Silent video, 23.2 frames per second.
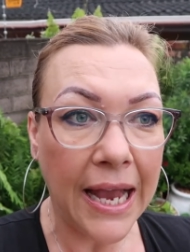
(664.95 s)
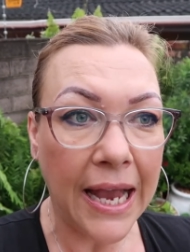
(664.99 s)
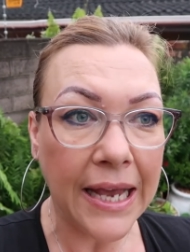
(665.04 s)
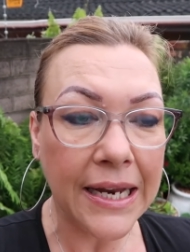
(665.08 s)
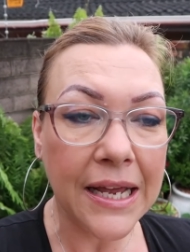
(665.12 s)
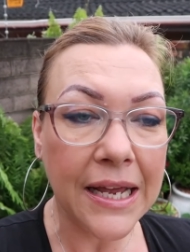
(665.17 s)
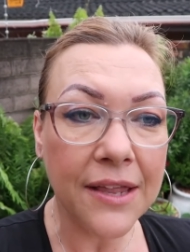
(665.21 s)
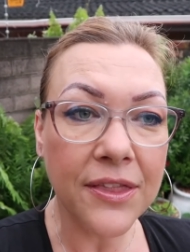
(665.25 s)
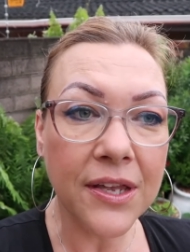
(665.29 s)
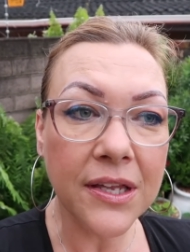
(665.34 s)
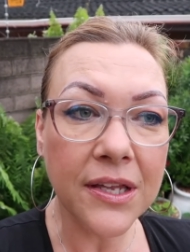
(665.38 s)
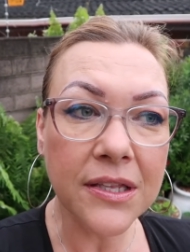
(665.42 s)
And
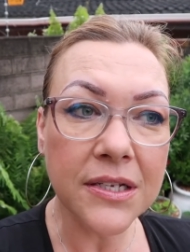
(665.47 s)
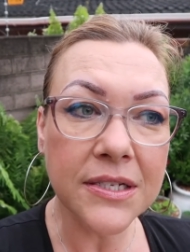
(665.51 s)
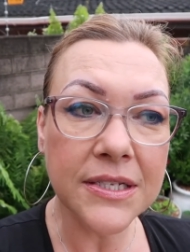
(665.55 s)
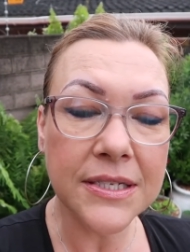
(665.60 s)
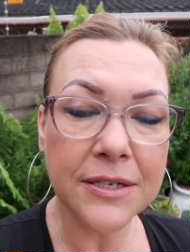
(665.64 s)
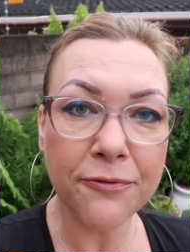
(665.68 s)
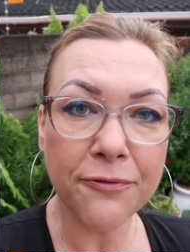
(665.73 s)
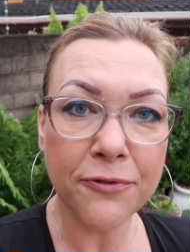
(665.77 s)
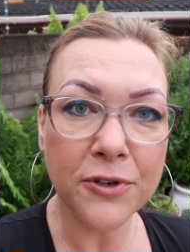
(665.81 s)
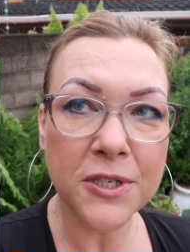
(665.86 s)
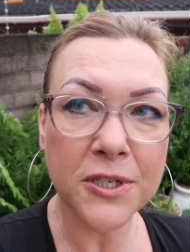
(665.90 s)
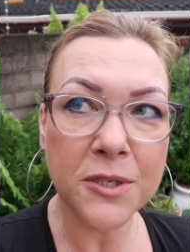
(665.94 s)
I think the
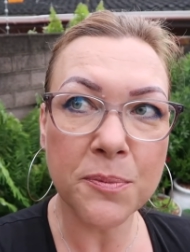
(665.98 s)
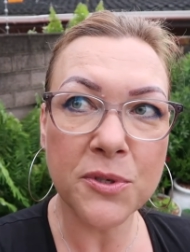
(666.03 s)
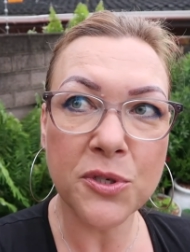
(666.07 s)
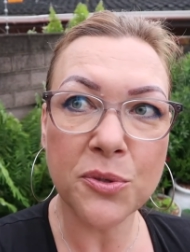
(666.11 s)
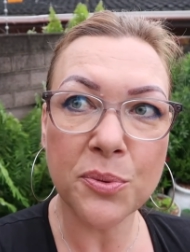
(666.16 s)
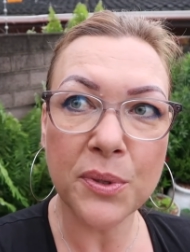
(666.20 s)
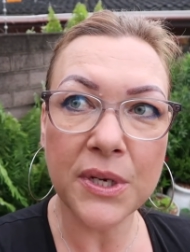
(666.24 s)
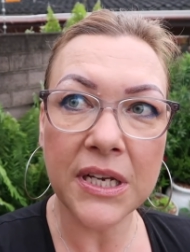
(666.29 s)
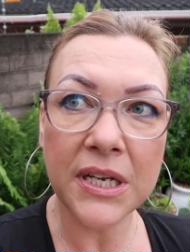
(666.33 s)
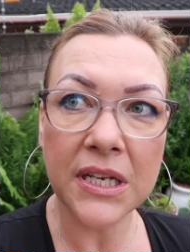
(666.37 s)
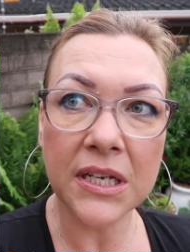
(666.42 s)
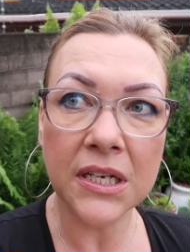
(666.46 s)
difference
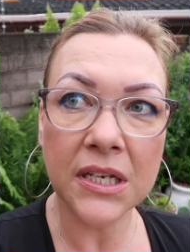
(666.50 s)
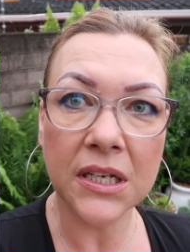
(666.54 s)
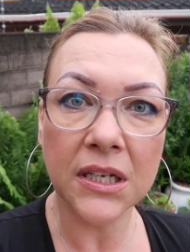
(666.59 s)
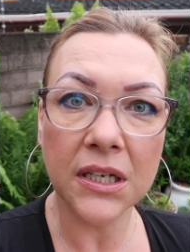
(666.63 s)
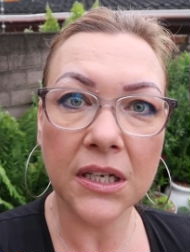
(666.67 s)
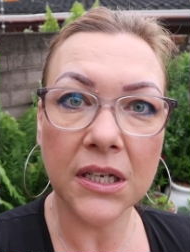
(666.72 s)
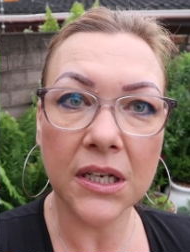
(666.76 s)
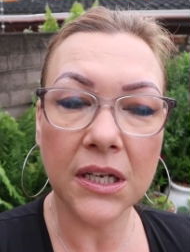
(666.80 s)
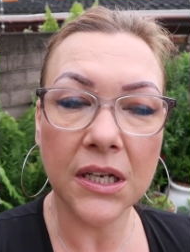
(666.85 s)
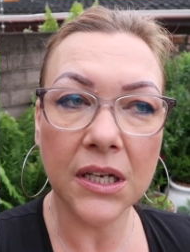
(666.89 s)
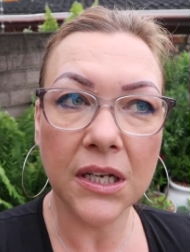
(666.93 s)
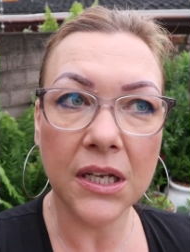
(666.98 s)
between
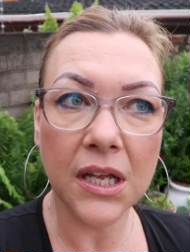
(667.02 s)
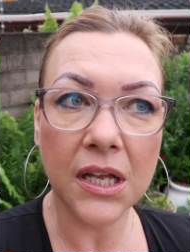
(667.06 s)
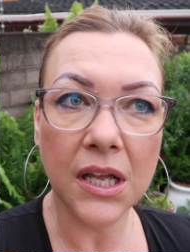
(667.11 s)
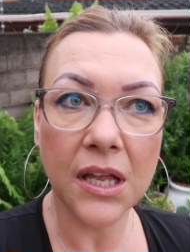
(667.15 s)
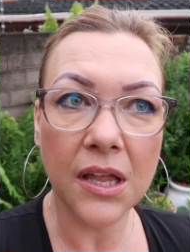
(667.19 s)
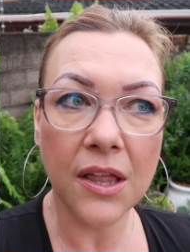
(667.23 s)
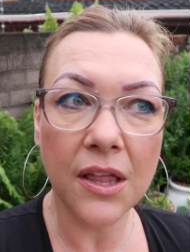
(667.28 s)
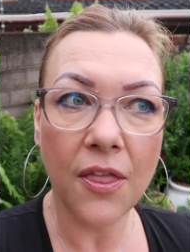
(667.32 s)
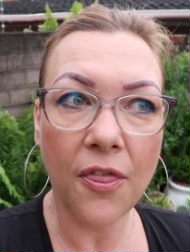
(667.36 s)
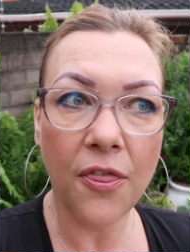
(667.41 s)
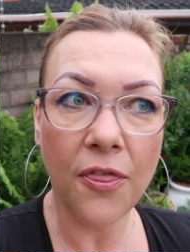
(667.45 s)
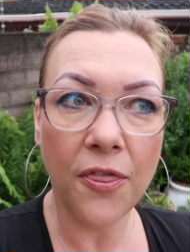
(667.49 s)

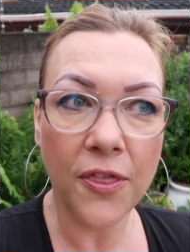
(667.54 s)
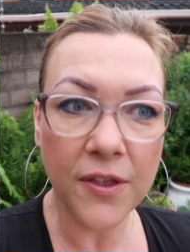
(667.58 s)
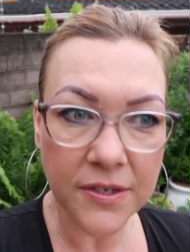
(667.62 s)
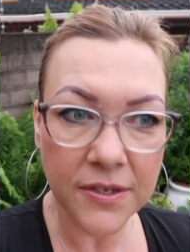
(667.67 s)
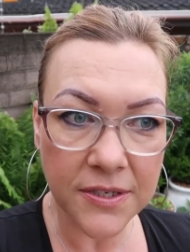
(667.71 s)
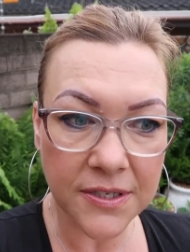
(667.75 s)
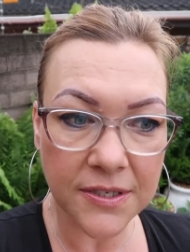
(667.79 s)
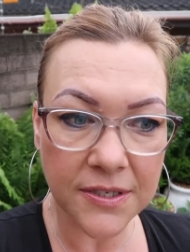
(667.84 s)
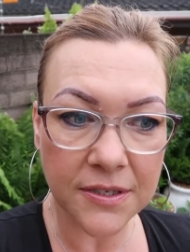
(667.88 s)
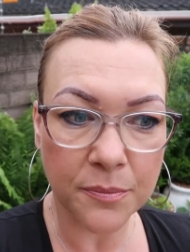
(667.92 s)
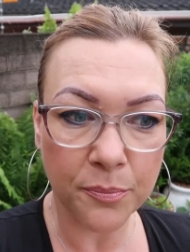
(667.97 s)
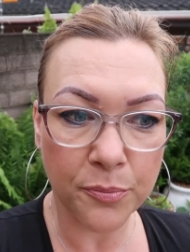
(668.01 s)

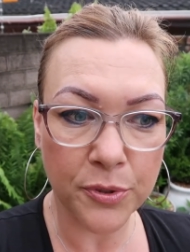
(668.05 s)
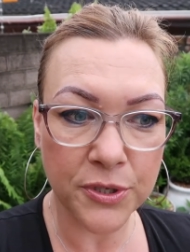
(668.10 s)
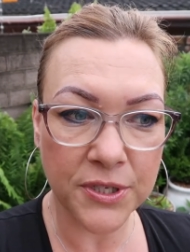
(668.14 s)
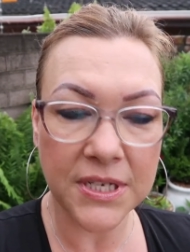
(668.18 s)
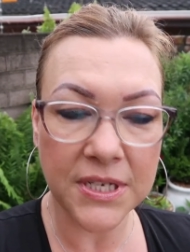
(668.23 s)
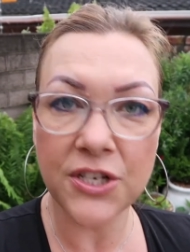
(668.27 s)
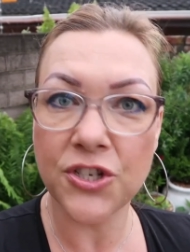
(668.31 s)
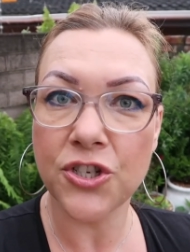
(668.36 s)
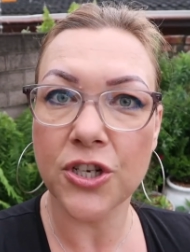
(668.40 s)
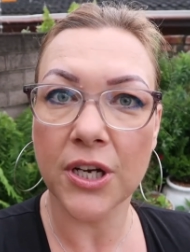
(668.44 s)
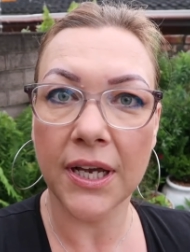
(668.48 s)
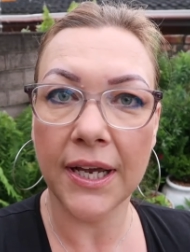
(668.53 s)
this
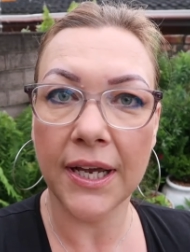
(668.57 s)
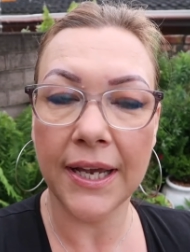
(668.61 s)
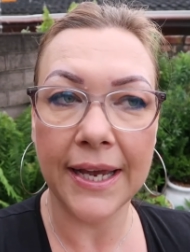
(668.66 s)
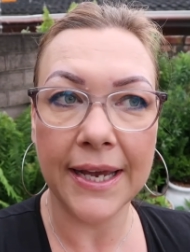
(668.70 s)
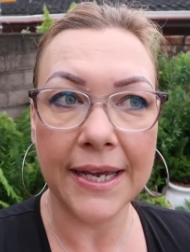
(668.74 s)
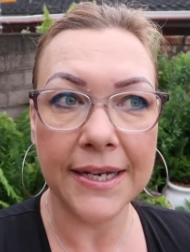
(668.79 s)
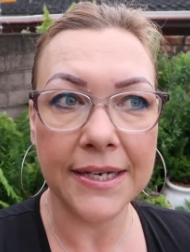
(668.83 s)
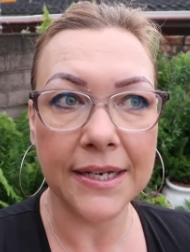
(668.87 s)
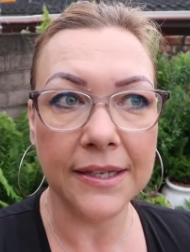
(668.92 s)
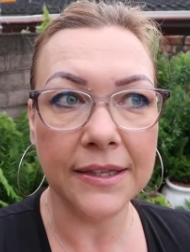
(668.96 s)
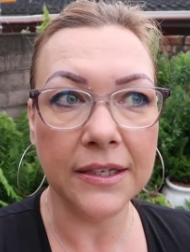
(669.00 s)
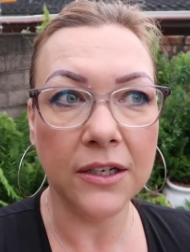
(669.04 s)
procedure I
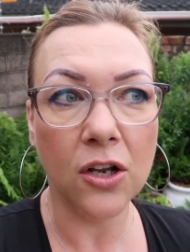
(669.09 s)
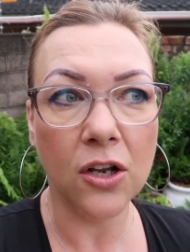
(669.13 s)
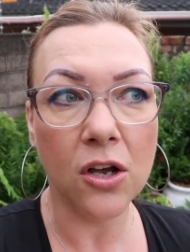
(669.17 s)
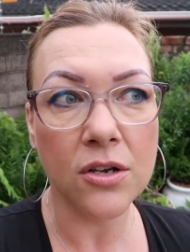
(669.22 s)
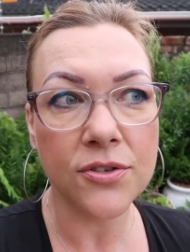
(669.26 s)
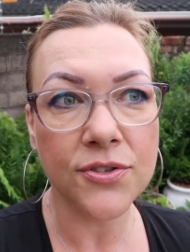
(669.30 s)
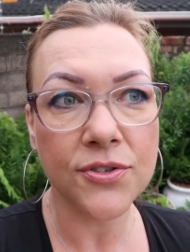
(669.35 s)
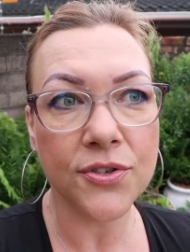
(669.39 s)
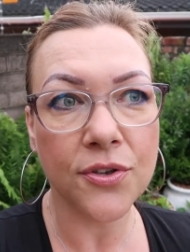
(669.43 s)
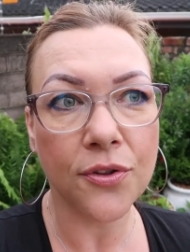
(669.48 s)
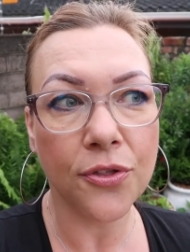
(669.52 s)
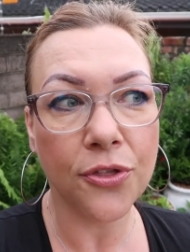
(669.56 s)
had and the
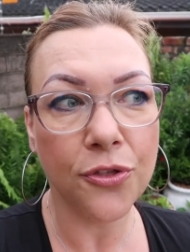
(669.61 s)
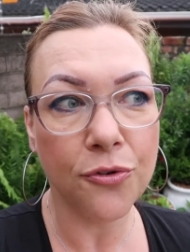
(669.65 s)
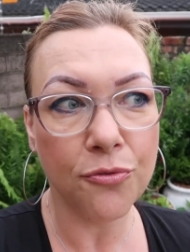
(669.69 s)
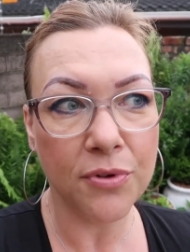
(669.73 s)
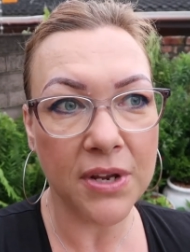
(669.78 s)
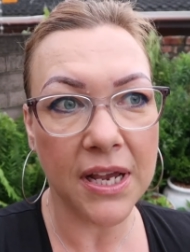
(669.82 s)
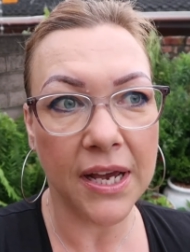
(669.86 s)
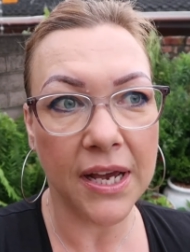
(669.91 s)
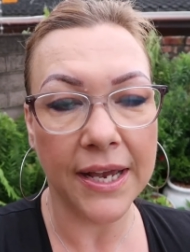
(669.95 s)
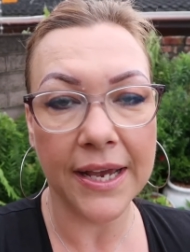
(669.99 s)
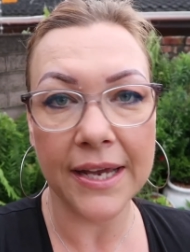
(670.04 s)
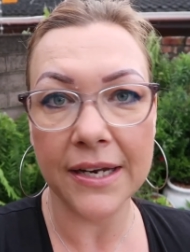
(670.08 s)
last
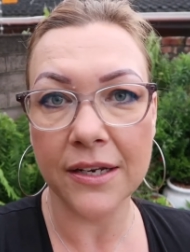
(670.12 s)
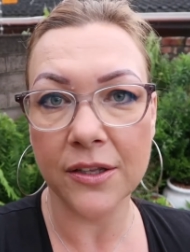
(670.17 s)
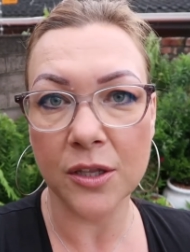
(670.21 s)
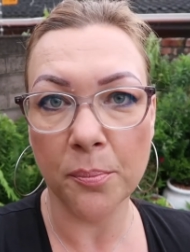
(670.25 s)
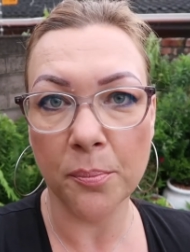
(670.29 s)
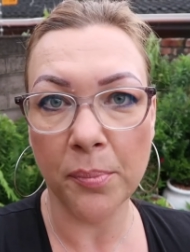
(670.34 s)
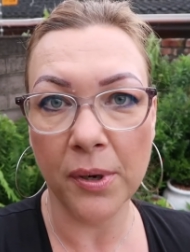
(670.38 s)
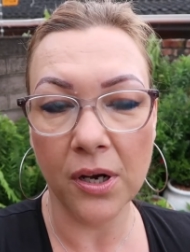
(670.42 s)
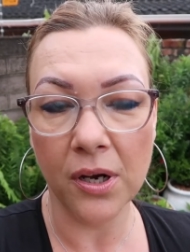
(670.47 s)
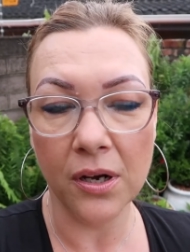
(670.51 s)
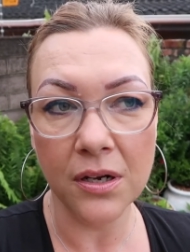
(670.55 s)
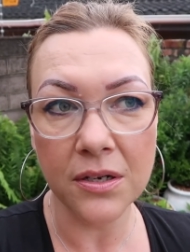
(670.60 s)
three I had in the
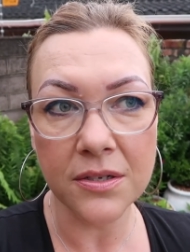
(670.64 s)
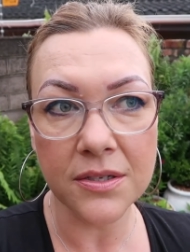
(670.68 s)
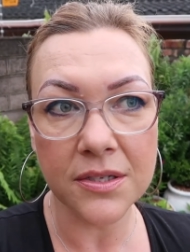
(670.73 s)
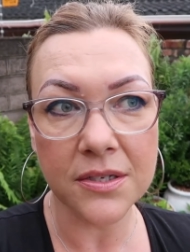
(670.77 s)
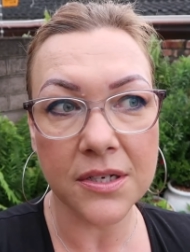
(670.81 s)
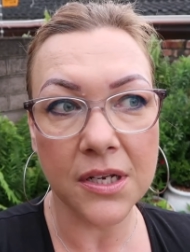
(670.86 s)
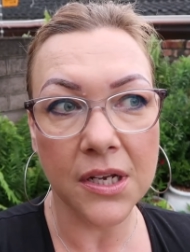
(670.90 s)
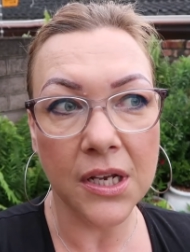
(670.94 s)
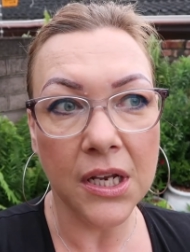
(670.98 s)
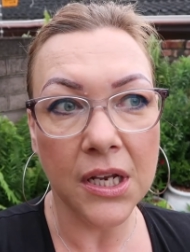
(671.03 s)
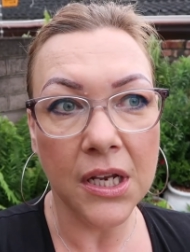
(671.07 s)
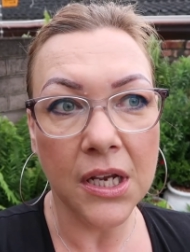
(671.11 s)
past,
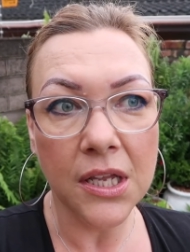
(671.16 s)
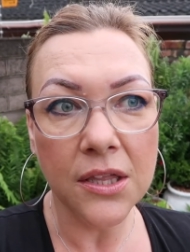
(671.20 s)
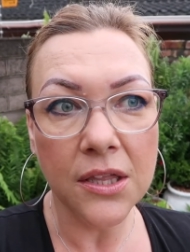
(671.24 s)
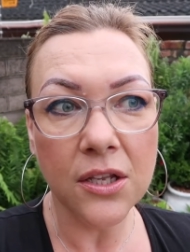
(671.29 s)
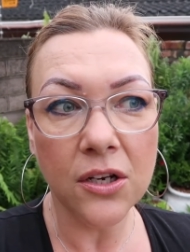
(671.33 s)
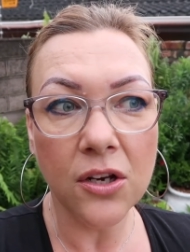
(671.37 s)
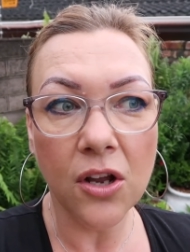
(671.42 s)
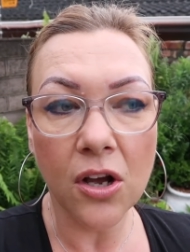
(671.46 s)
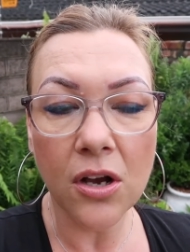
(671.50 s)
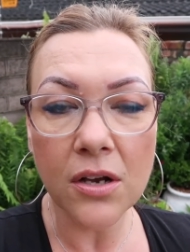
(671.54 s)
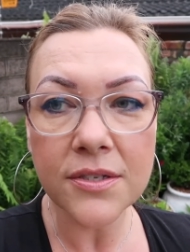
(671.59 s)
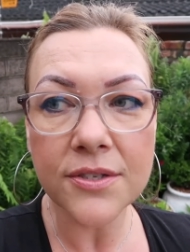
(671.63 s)
the
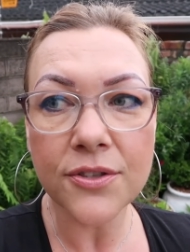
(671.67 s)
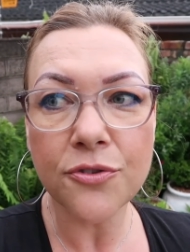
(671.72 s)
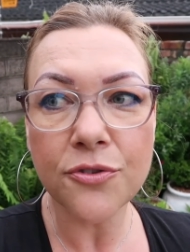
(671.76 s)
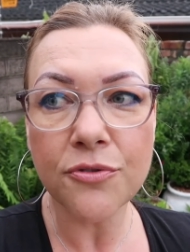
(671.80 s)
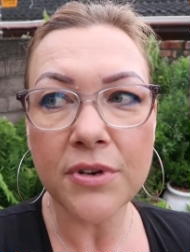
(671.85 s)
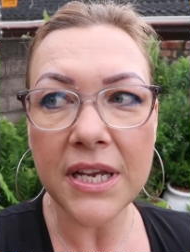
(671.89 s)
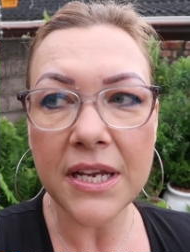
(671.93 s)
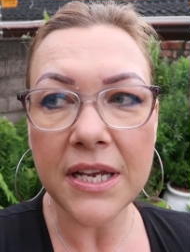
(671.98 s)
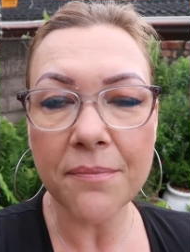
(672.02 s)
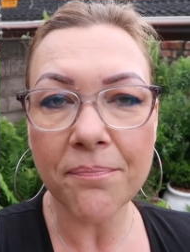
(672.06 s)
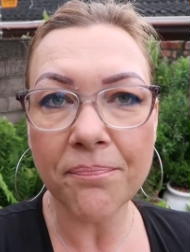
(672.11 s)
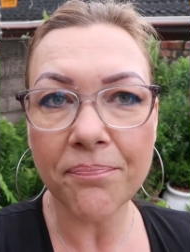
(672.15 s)
last
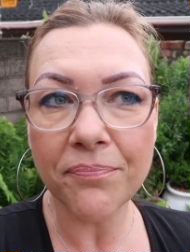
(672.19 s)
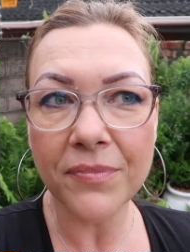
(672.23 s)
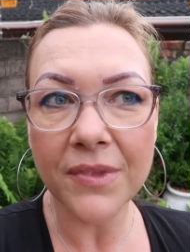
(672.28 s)
three,